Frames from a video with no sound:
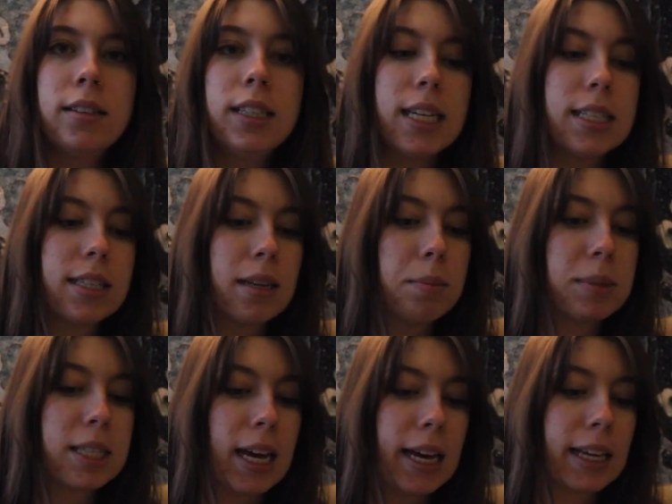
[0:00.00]
it
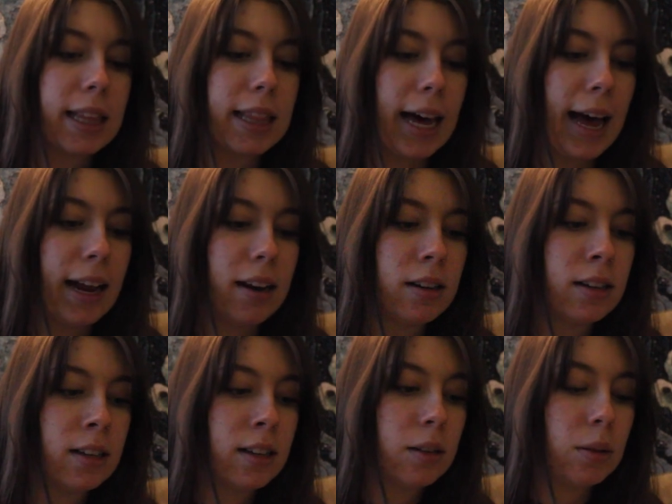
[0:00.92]
seems like that,
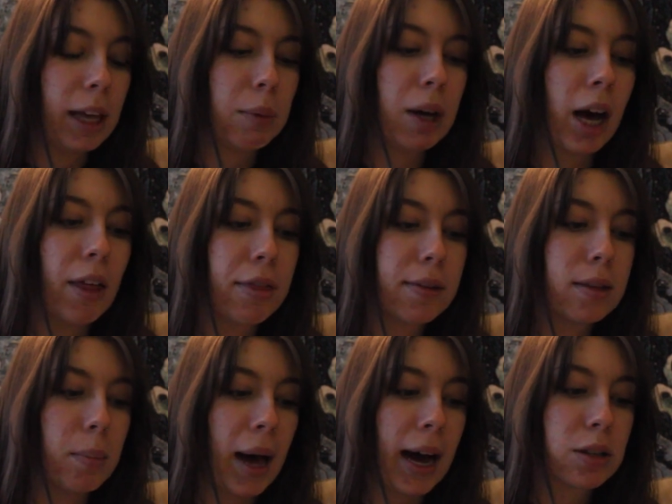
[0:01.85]
like we got through
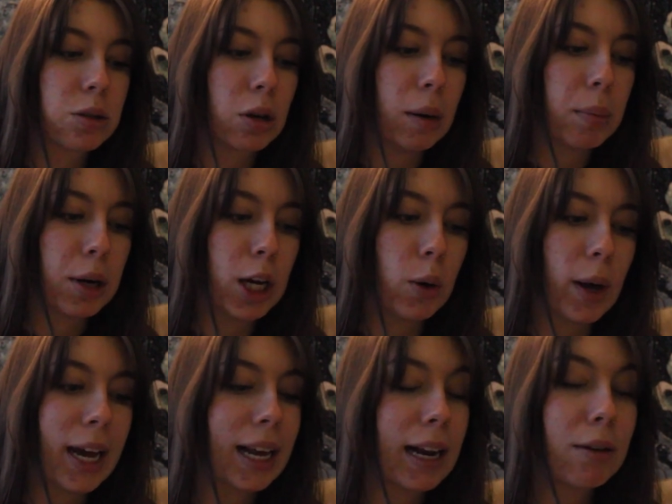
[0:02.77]
the backstory pretty
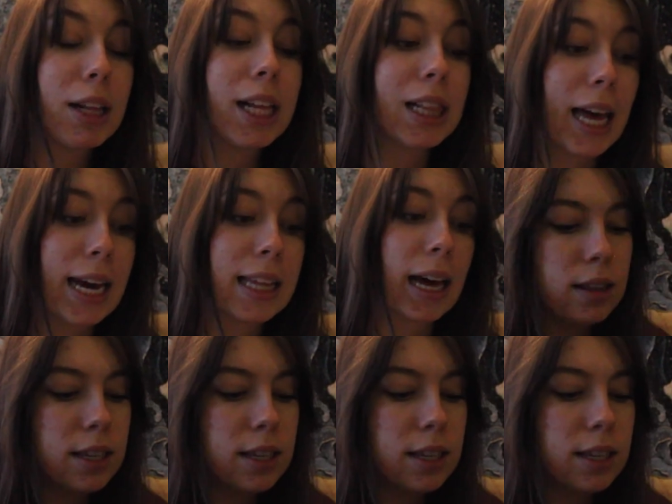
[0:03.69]
quick, and I really like that.